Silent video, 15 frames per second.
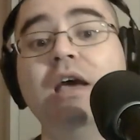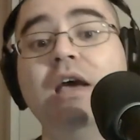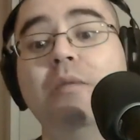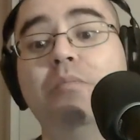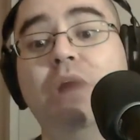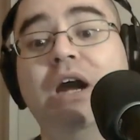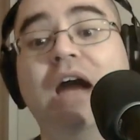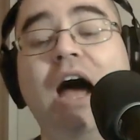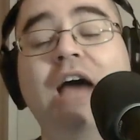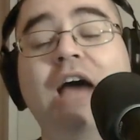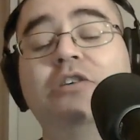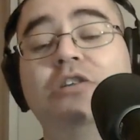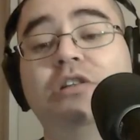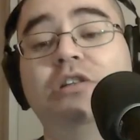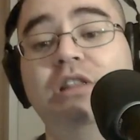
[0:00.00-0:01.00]
But I
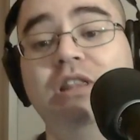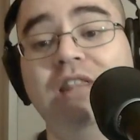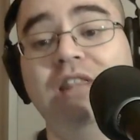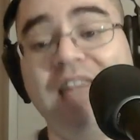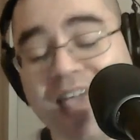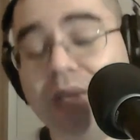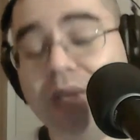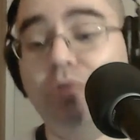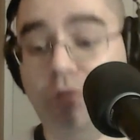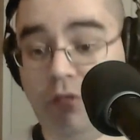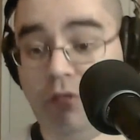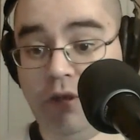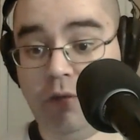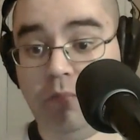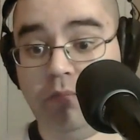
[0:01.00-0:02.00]
could label
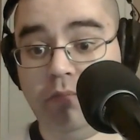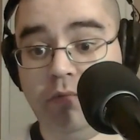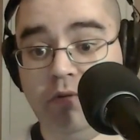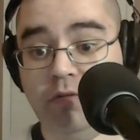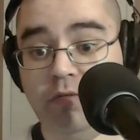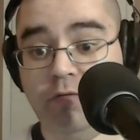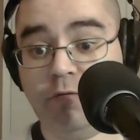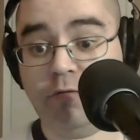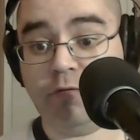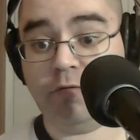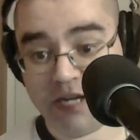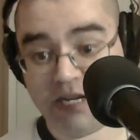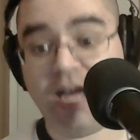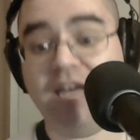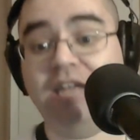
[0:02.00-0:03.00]
them
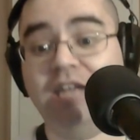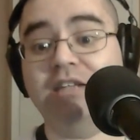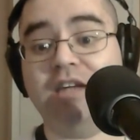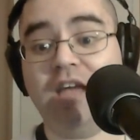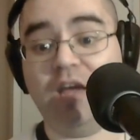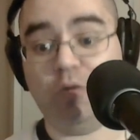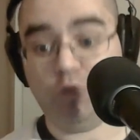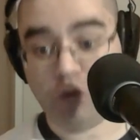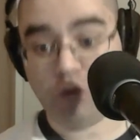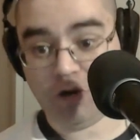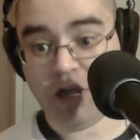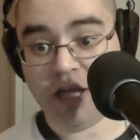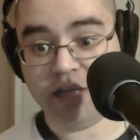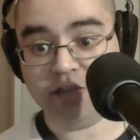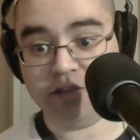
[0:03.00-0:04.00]
front height and rear
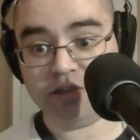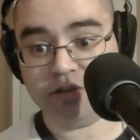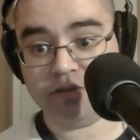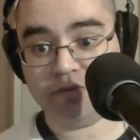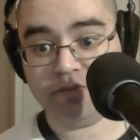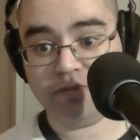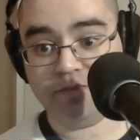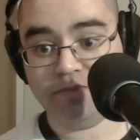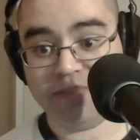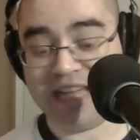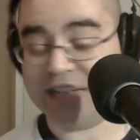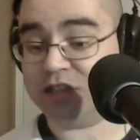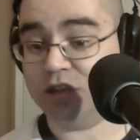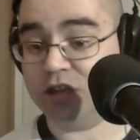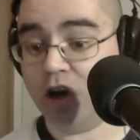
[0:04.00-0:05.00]
height.
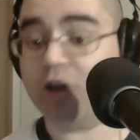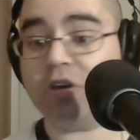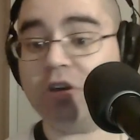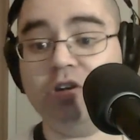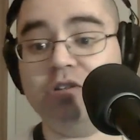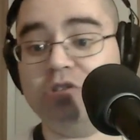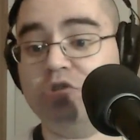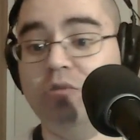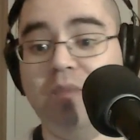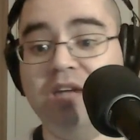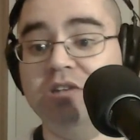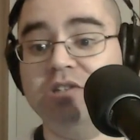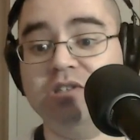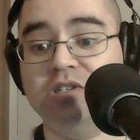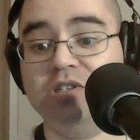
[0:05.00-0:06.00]
That's not going to
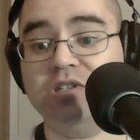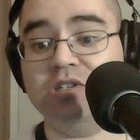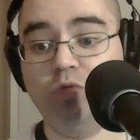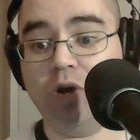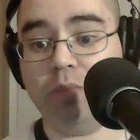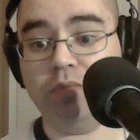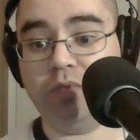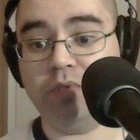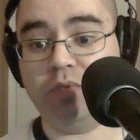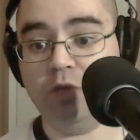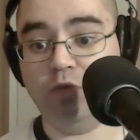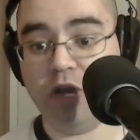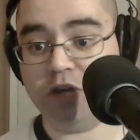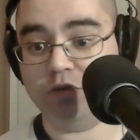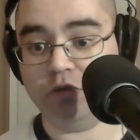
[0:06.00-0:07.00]
tremendously screw up the
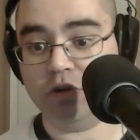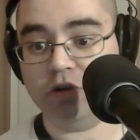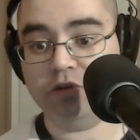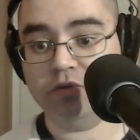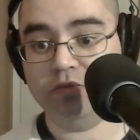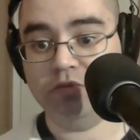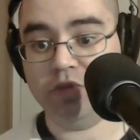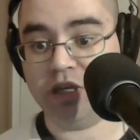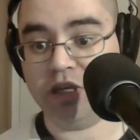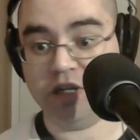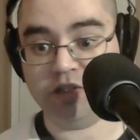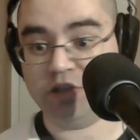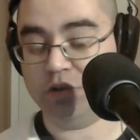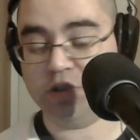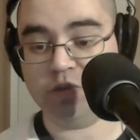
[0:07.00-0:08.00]
renderer
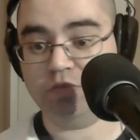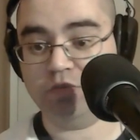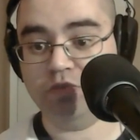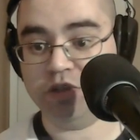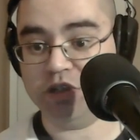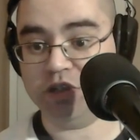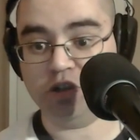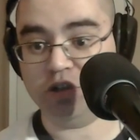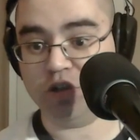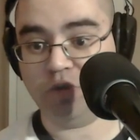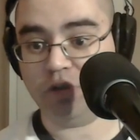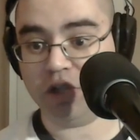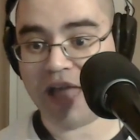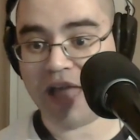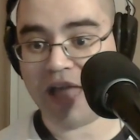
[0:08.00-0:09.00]
because those positions
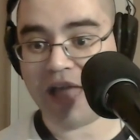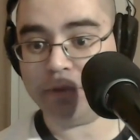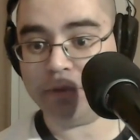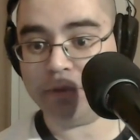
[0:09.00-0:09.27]
overlap.